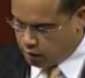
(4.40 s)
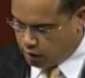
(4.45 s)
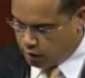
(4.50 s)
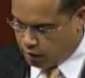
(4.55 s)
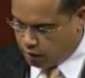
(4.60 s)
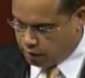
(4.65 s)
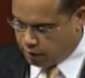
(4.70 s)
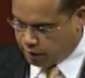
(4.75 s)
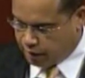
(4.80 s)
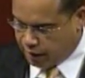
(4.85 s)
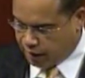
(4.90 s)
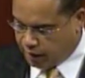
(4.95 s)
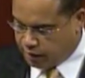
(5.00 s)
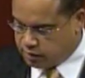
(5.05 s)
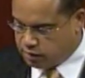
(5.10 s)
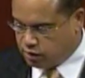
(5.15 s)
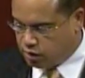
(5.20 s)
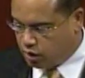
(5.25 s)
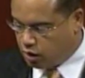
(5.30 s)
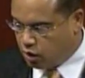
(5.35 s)

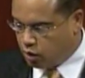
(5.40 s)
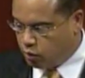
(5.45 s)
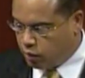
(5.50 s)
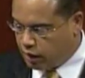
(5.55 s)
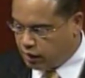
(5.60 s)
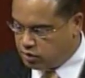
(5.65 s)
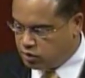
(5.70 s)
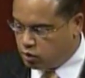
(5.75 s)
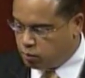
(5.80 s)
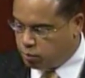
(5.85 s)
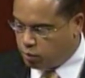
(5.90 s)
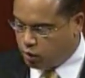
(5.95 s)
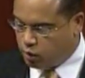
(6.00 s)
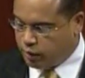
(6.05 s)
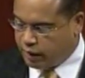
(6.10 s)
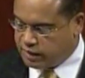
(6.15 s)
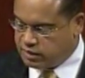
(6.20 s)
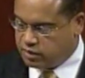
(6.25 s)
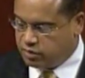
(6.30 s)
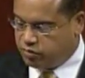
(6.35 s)
as the Congressional
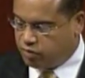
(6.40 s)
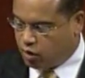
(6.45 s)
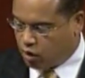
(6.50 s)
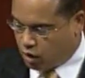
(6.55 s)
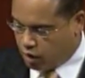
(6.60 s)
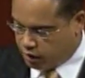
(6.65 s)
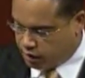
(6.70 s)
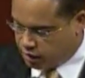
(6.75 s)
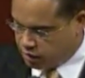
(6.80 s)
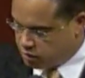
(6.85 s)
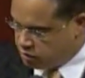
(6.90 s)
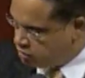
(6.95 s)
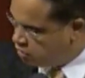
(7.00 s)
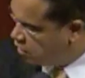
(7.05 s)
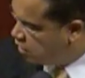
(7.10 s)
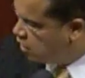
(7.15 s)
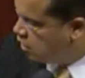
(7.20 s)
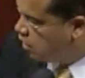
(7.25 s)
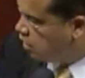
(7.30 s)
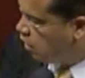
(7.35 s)
Progressive Caucus
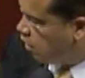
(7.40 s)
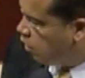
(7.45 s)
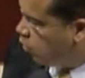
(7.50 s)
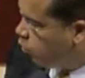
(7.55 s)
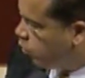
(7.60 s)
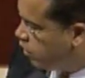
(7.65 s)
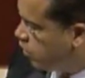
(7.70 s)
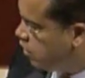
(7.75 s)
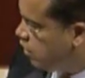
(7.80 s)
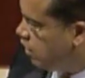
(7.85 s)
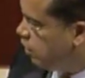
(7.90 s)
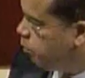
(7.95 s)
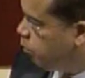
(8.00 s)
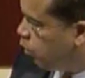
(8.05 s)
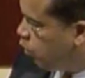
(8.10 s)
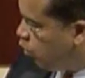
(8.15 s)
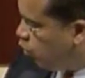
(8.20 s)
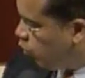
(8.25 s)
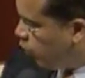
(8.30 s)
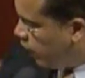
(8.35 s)
with the
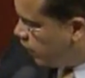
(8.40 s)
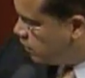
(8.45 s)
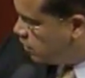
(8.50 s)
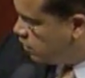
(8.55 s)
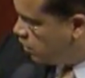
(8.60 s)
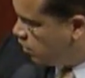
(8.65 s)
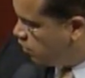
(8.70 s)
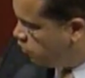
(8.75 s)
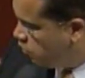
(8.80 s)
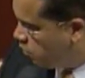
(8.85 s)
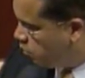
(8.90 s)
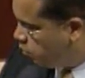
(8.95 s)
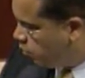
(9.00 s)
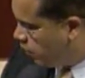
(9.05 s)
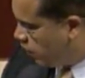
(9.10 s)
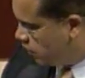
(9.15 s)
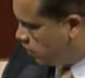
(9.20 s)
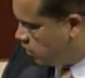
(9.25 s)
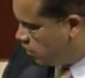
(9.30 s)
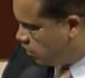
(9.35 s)
progressive
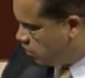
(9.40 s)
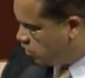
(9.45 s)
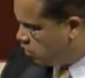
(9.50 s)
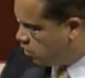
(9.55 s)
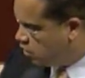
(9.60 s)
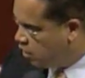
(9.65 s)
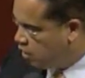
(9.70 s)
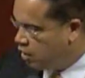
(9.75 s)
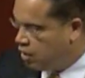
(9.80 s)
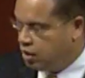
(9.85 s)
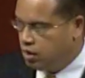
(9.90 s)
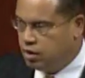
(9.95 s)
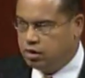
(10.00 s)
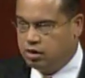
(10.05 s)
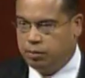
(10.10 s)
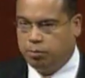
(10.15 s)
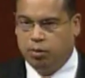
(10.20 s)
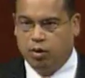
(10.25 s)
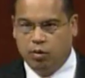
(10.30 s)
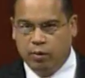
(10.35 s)
message.
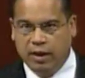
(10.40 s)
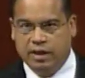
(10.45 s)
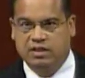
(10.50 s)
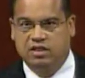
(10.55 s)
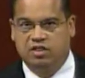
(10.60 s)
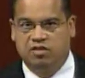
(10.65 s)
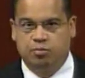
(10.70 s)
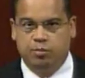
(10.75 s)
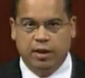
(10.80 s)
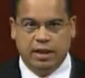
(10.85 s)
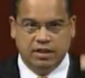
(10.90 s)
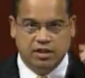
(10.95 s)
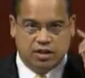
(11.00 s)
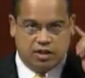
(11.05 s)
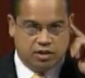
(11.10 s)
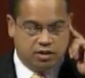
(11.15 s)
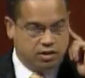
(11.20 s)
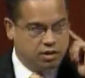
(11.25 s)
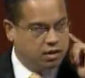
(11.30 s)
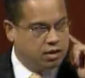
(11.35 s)
The progressive
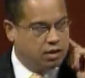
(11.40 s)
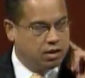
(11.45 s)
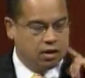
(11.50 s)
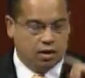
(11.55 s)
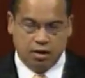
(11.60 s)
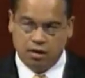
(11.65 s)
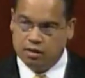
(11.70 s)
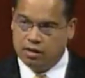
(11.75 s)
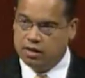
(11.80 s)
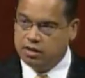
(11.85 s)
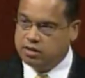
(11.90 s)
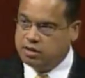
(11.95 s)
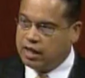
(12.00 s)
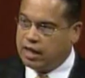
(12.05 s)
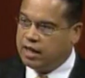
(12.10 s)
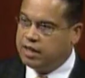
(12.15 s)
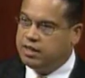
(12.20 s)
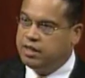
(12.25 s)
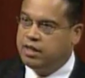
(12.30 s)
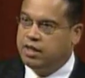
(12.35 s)
message, this
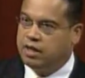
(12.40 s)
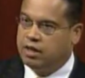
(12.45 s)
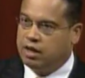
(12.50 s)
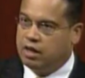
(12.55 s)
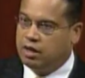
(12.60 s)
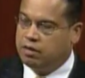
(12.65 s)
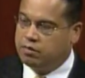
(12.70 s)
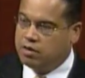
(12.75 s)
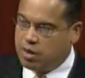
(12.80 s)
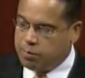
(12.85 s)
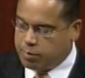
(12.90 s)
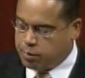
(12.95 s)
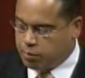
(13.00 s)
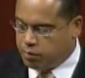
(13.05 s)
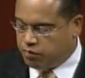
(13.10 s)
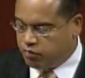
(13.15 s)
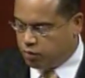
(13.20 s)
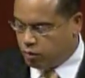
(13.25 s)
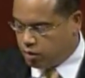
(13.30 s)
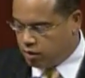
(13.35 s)
idea of coming
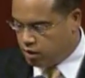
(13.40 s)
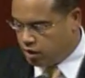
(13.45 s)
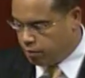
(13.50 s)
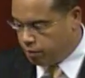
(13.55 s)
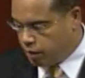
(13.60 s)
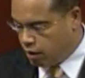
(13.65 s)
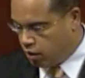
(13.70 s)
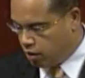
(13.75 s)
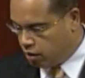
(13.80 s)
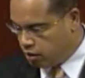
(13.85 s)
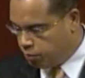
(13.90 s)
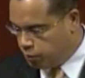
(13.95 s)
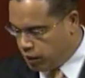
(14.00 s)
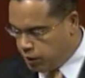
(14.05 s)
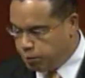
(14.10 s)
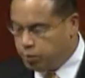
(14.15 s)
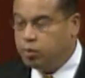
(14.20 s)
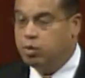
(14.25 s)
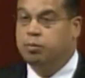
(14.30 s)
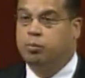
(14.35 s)
before the American
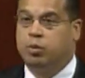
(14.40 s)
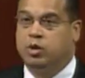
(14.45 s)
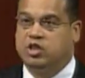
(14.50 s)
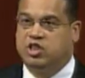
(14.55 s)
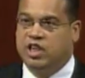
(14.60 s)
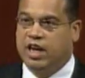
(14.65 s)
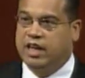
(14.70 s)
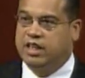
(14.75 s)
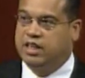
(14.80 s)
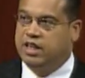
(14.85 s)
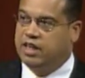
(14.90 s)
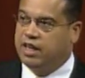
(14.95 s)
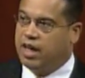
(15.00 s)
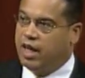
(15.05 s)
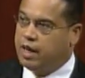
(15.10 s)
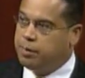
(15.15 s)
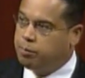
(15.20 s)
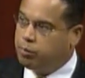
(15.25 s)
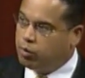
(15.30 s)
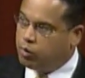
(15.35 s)
people, projecting
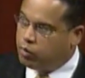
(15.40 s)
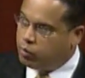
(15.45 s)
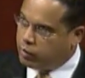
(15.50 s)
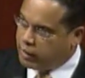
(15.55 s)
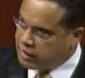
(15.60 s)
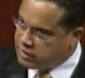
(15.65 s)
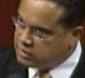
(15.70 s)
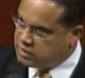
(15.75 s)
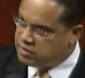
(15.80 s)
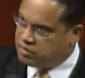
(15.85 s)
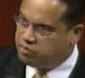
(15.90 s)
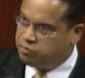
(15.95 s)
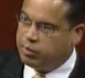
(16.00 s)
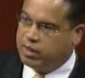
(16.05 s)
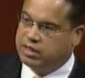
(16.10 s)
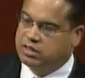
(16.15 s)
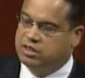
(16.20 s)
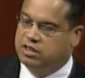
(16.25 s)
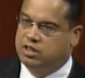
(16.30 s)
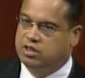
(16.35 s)
a progressive
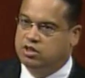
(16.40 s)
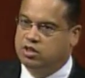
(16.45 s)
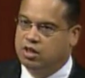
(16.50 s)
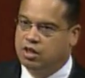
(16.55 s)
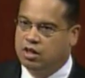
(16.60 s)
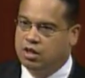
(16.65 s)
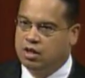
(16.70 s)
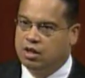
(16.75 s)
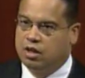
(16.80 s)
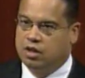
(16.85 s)
message